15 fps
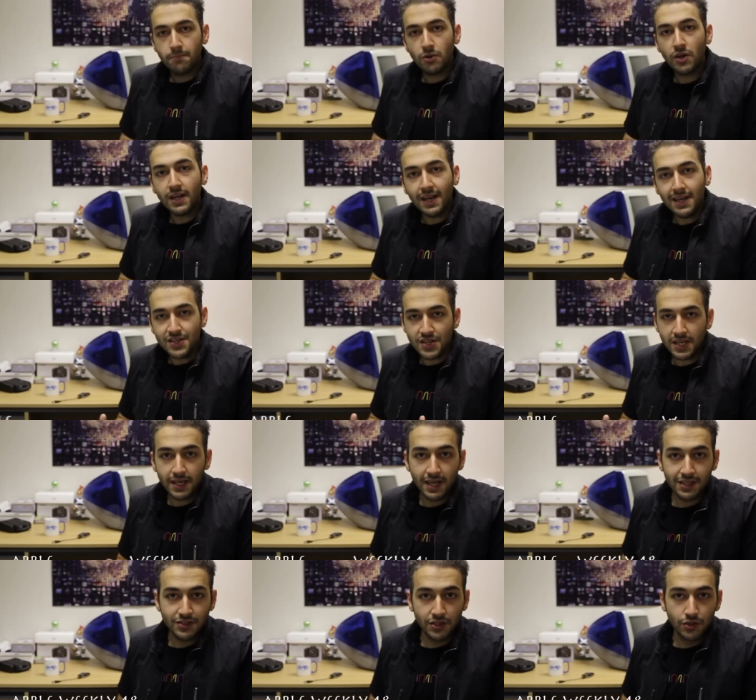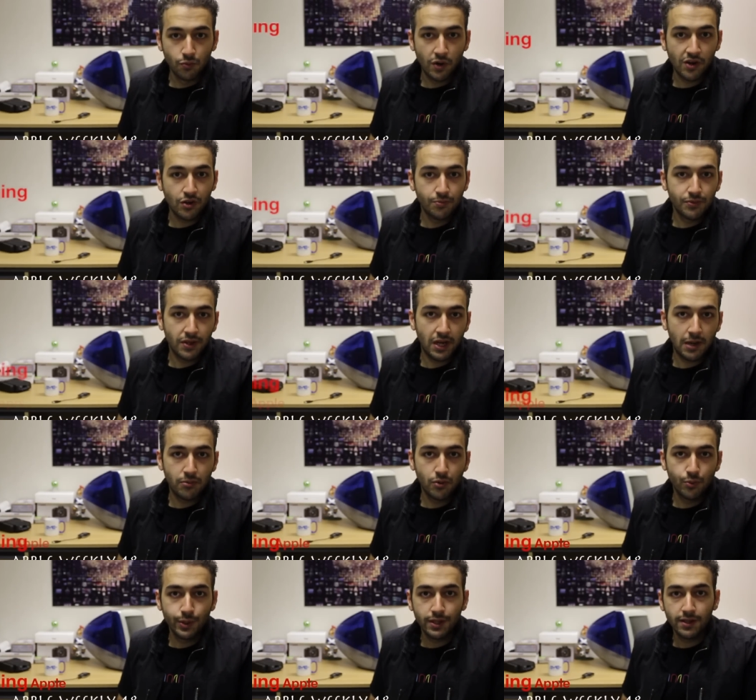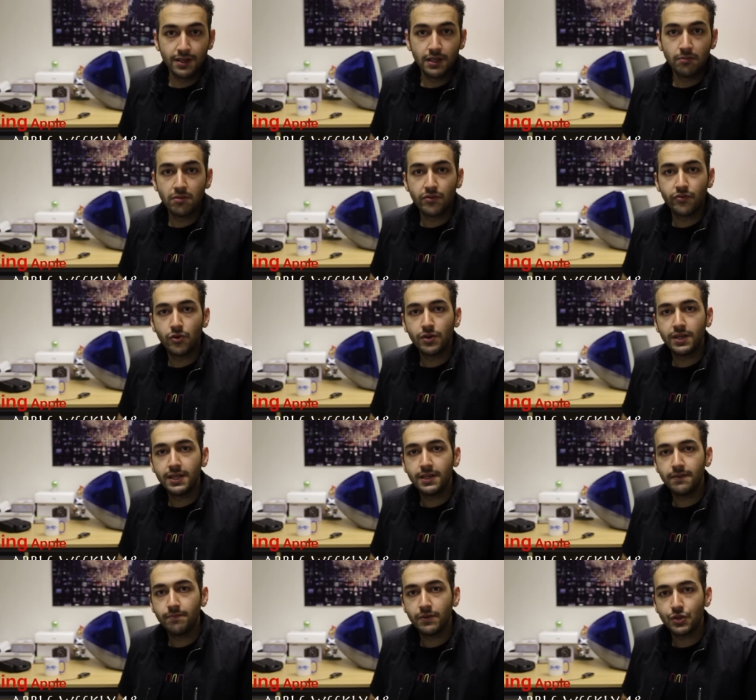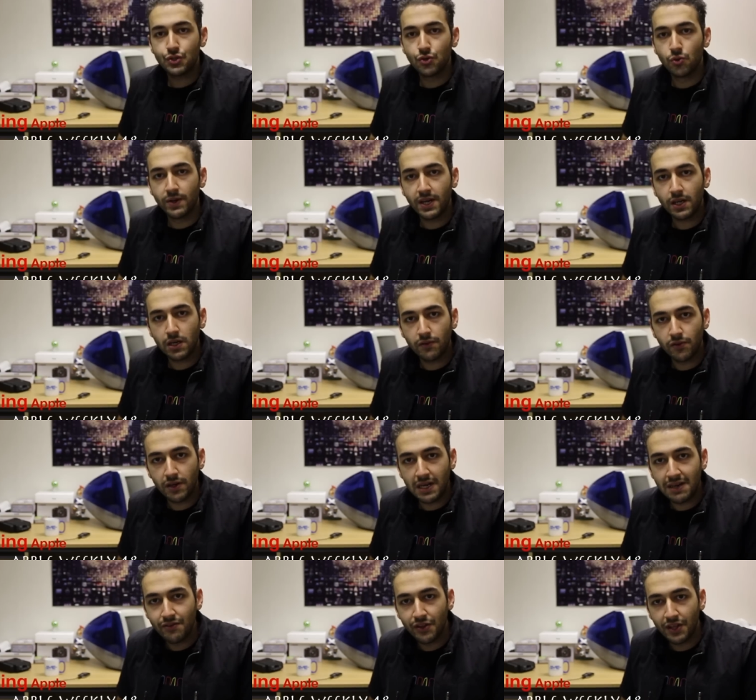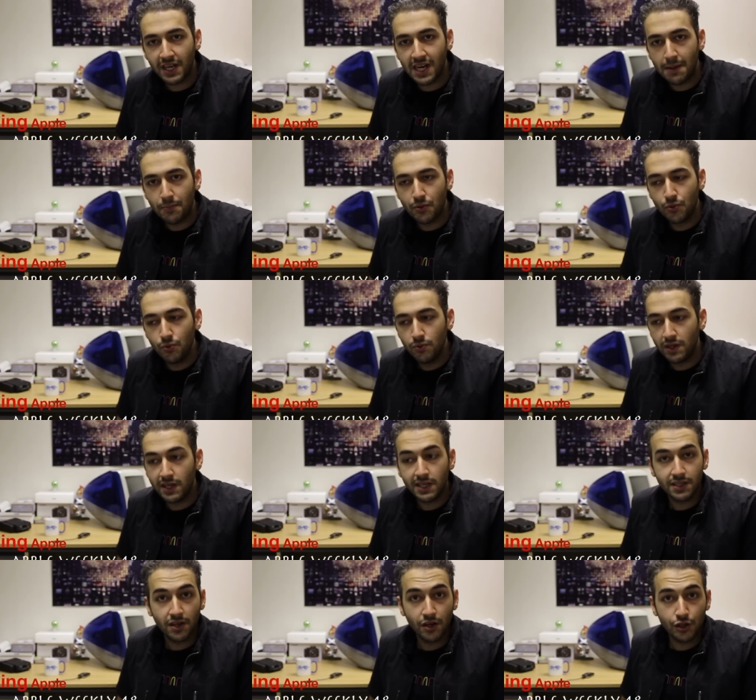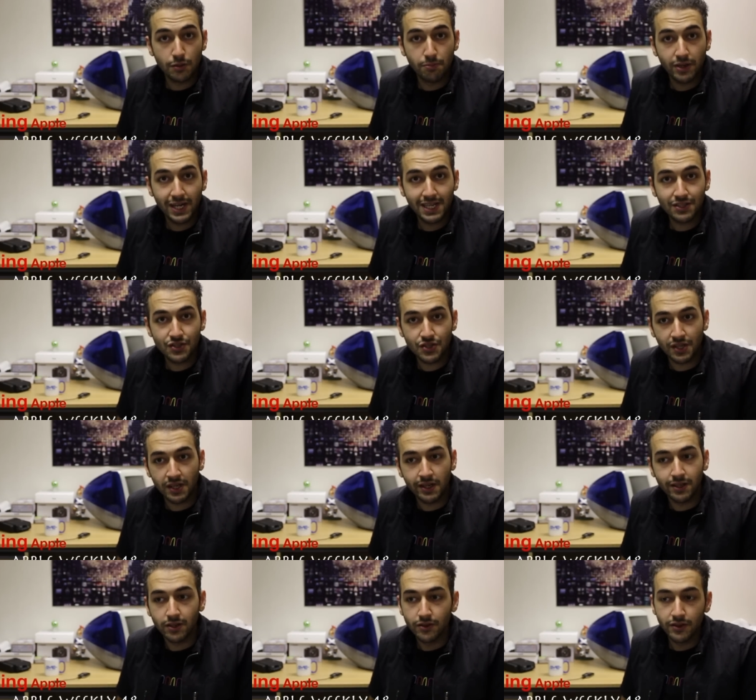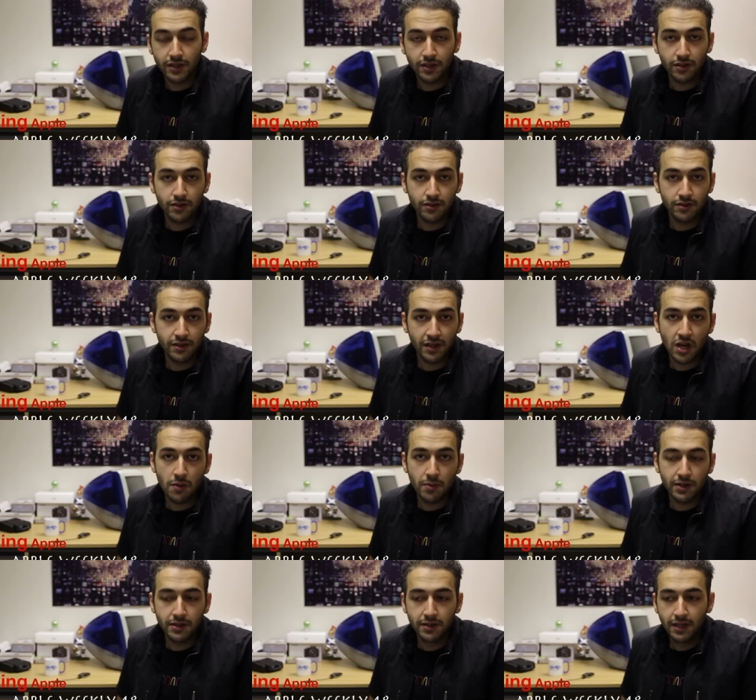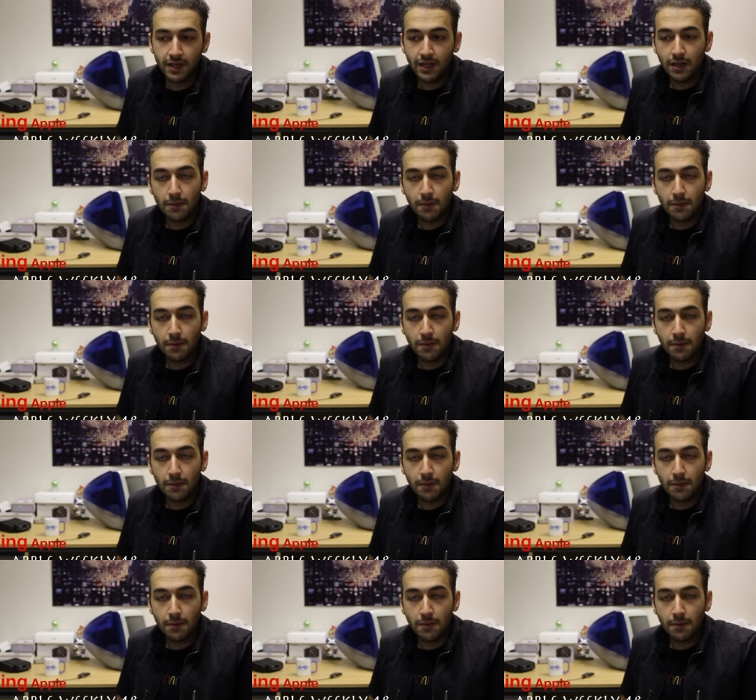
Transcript: Alright guys, how you guys doing? Welcome to Apple Weekly number forty-eight, the show where I cover everything Apple and other brands here and there they come in.